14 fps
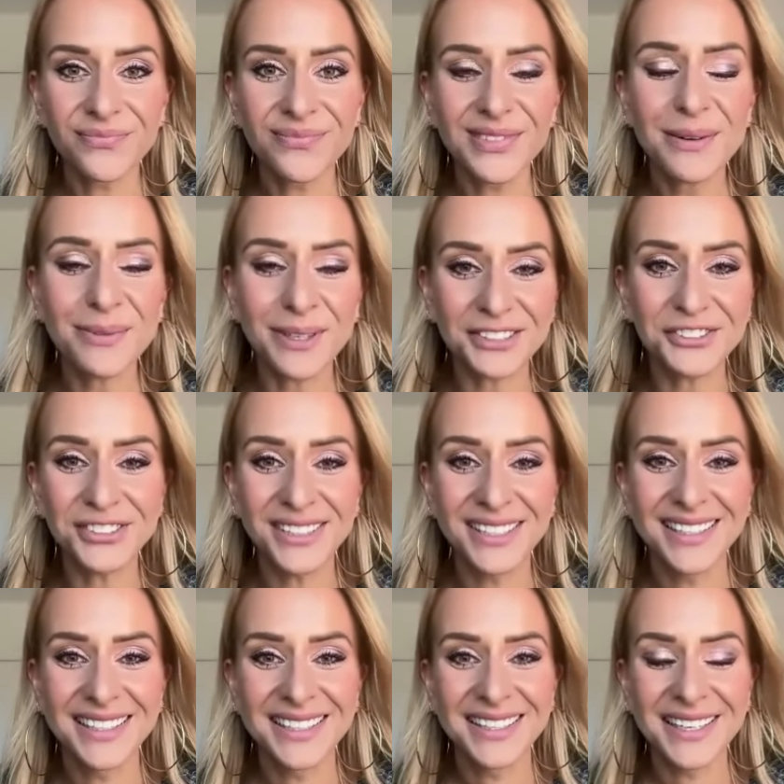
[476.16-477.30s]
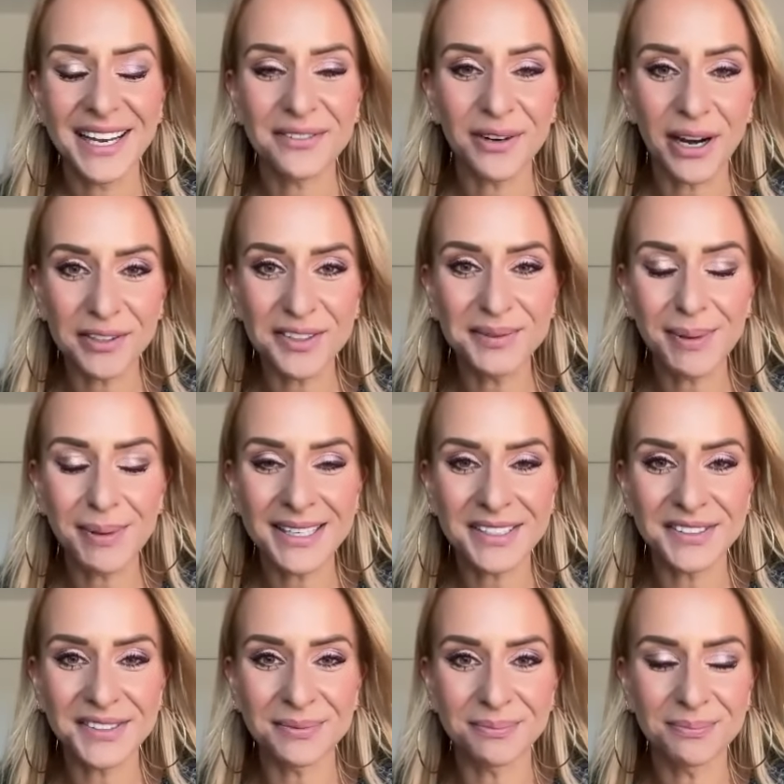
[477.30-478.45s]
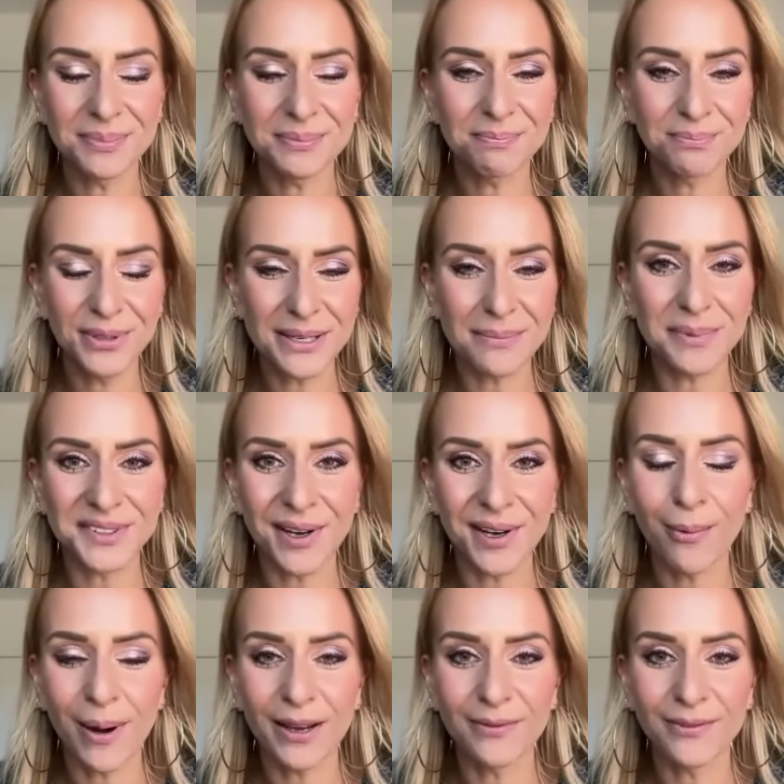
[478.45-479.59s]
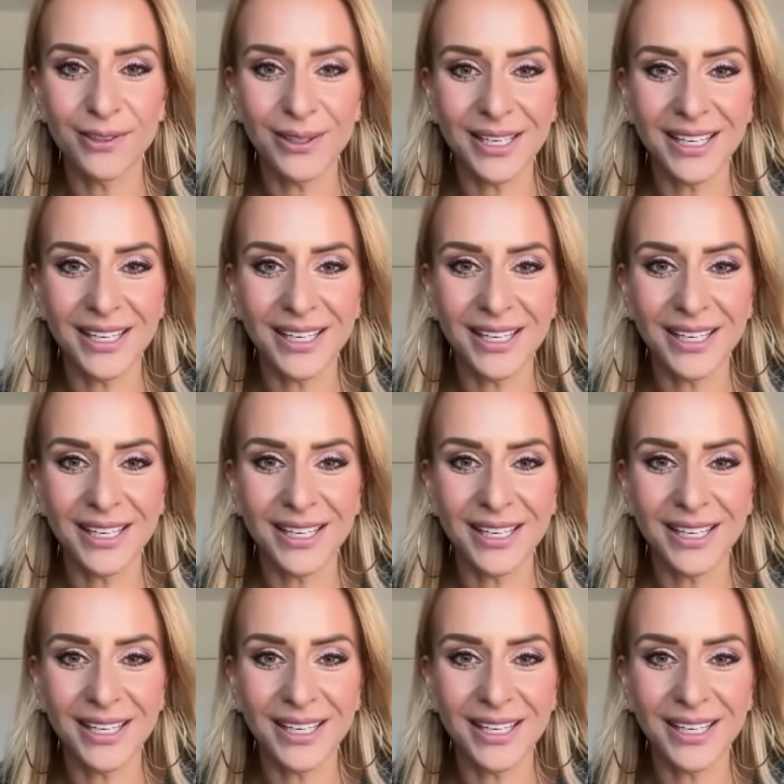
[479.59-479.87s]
Which in retrospect is a pretty bizarre way of looking